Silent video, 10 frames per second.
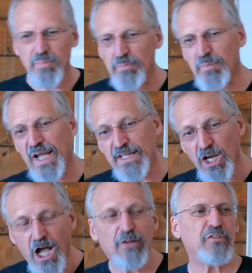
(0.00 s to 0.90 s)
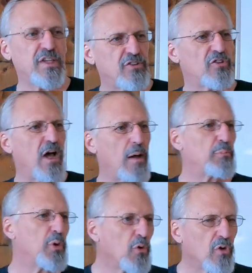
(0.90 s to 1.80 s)
My coffee is
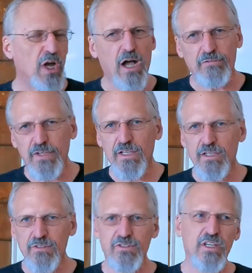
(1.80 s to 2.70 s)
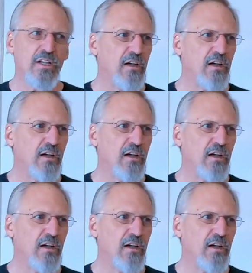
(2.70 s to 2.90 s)
not pure coffee because